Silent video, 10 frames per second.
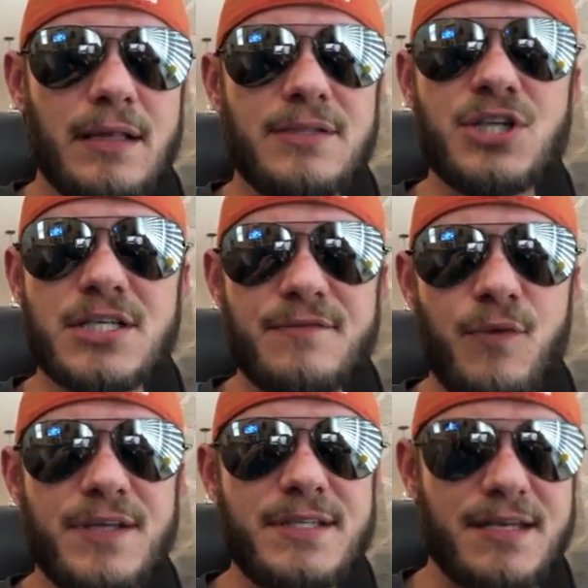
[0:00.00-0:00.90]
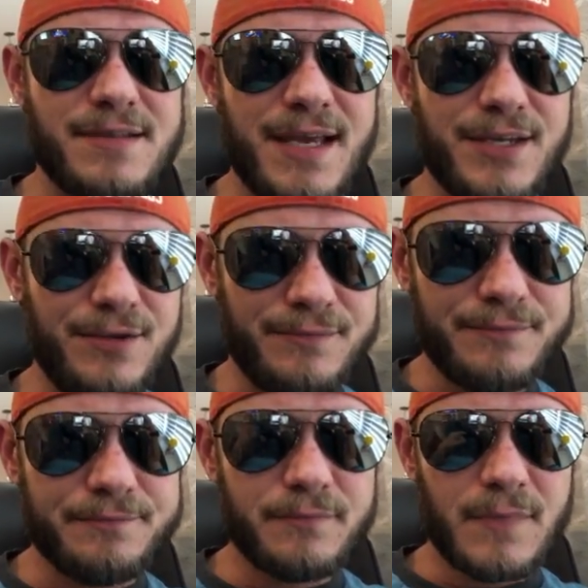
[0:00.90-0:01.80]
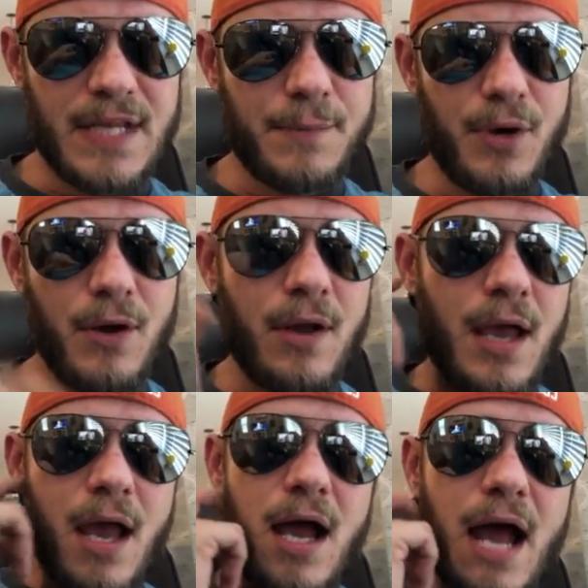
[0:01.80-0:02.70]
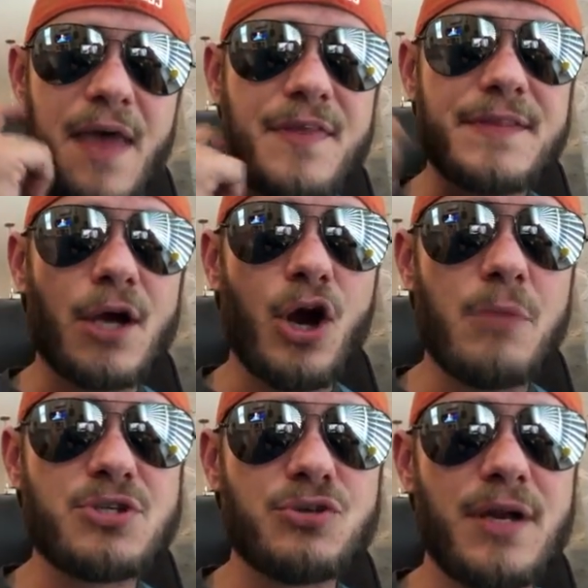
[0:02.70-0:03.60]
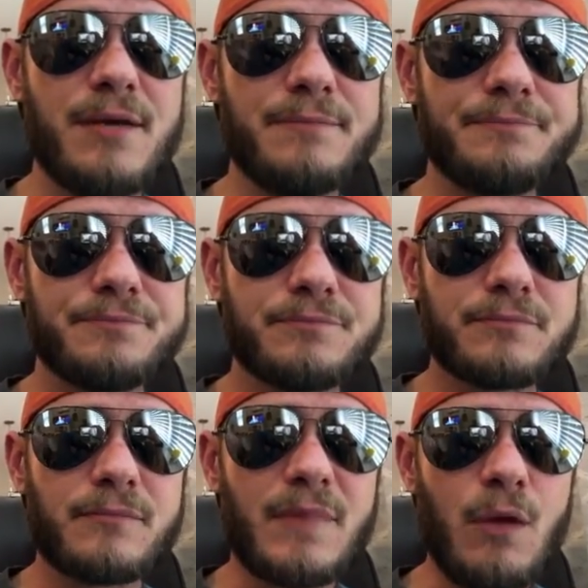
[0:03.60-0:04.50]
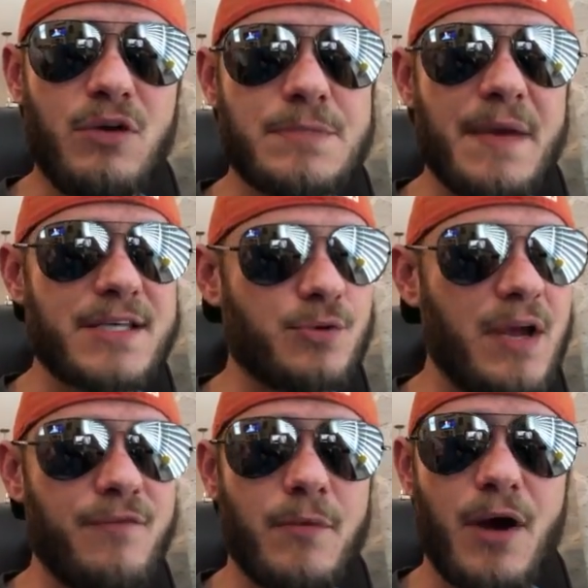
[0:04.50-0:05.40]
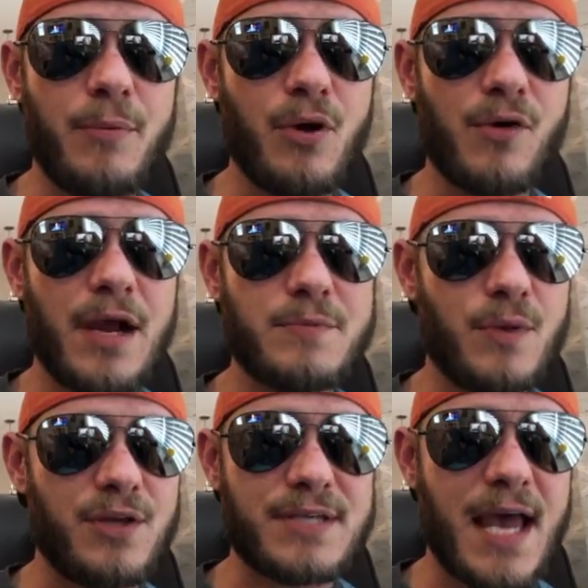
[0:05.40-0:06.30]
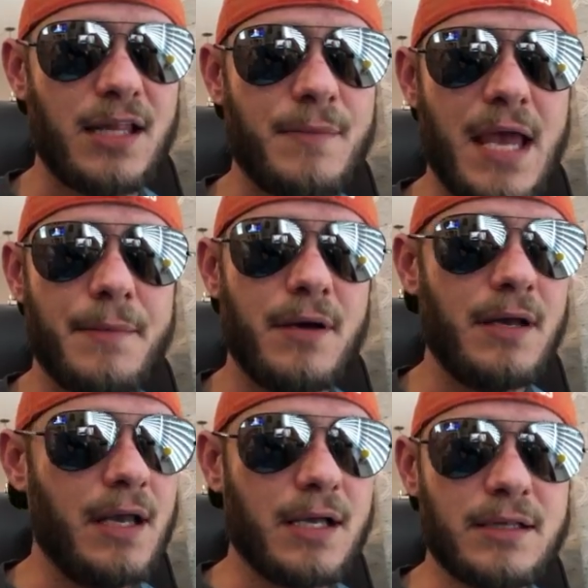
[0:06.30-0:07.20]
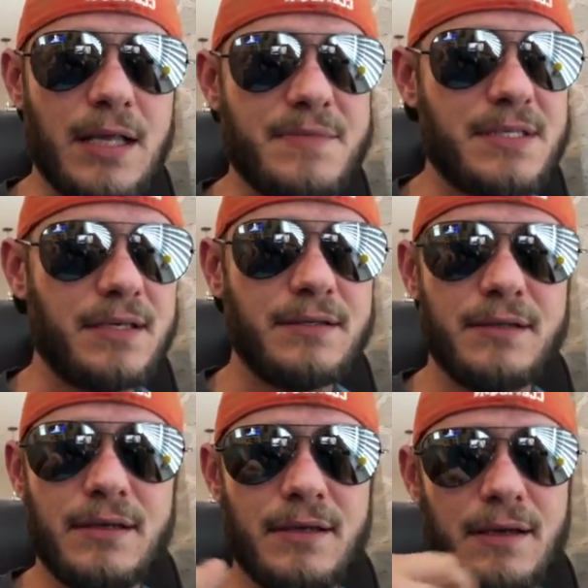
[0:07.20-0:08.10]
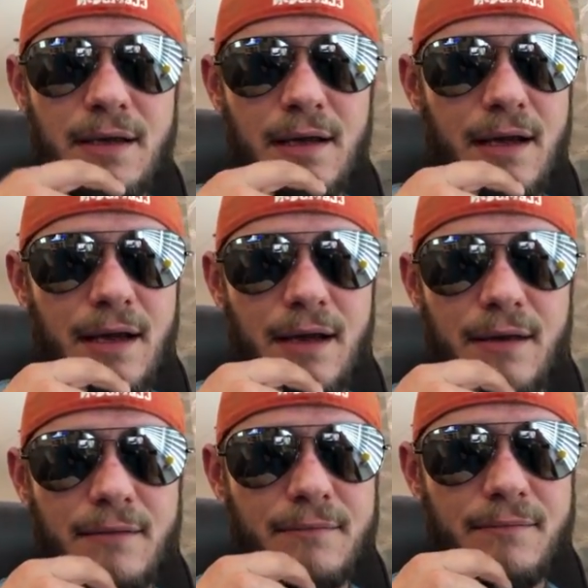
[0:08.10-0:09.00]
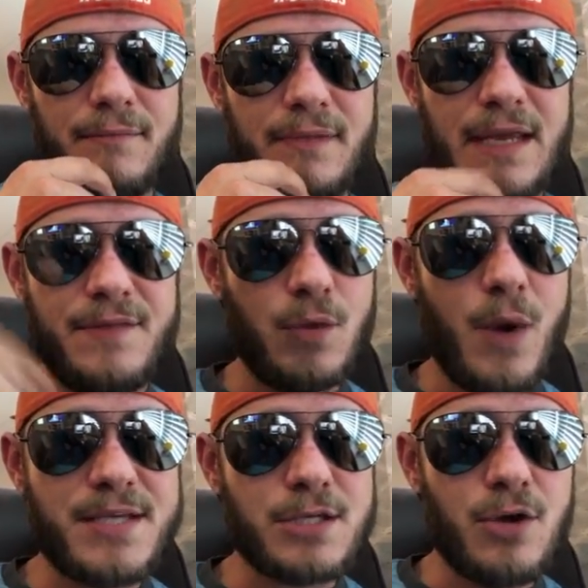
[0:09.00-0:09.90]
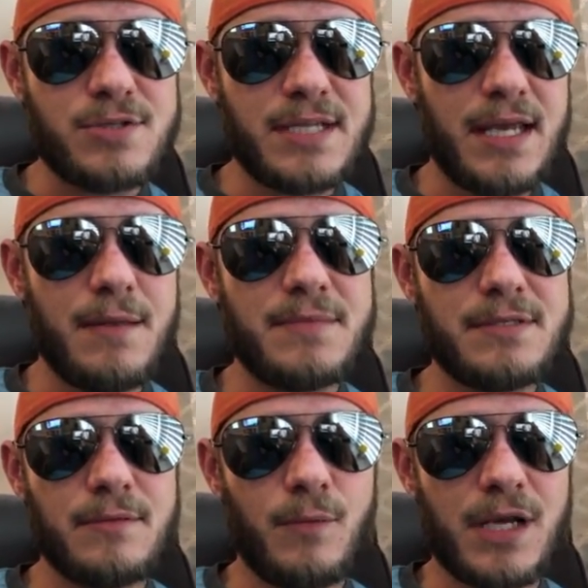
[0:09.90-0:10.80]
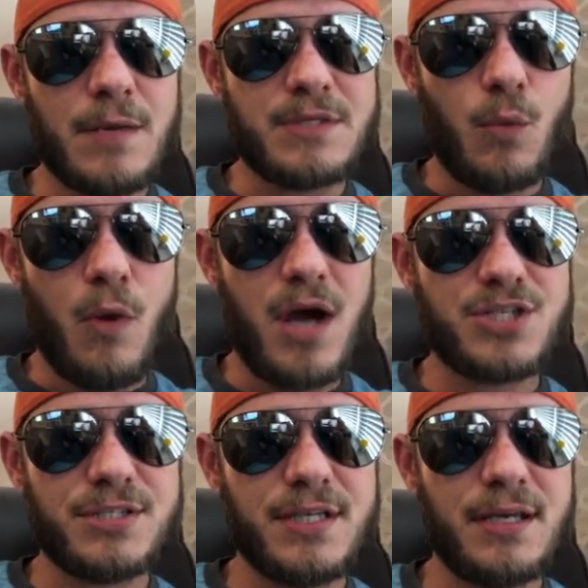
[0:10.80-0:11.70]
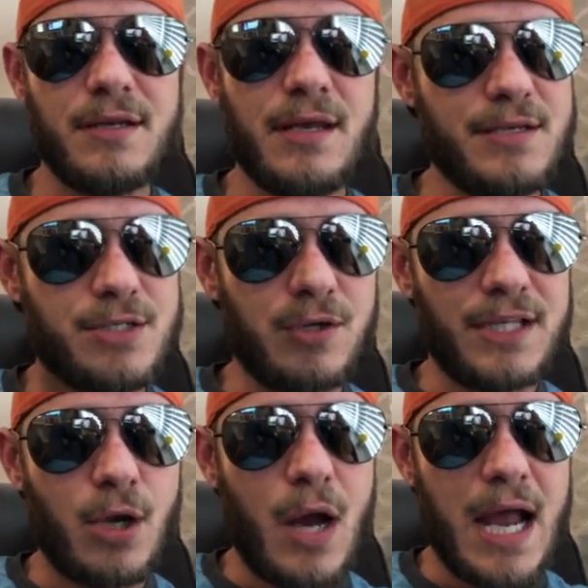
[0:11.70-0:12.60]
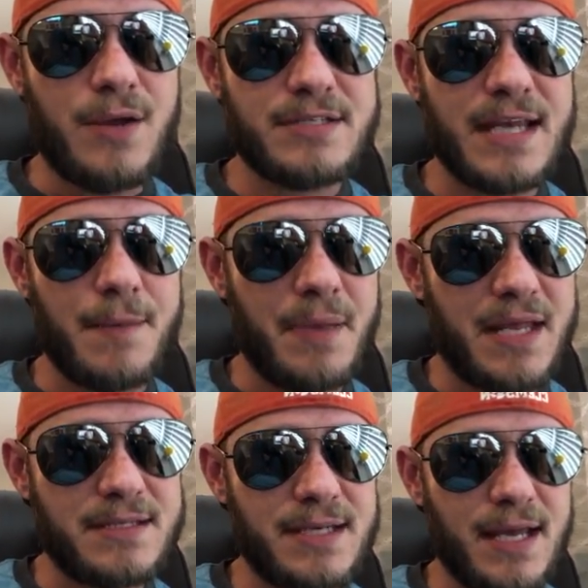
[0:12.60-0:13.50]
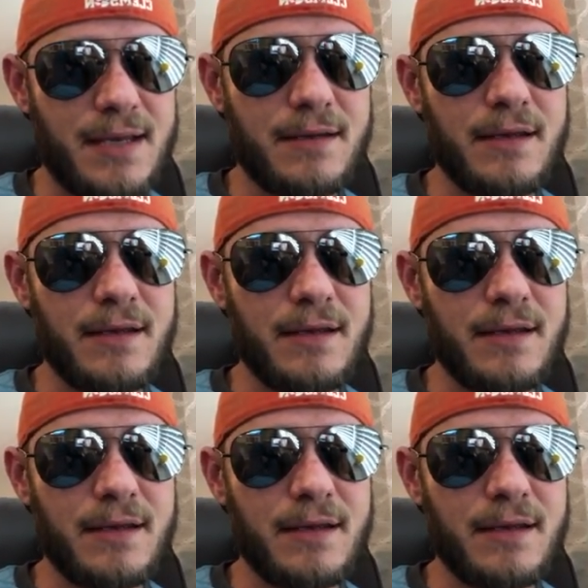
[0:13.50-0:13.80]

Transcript: Justin Fuentes, thank you, Nick Bro. I think that Herbstreit respects great football programs, whether it's Alabama, Clemson, even the West Coast teams when it comes to Washington, certainly Ohio State, Penn State,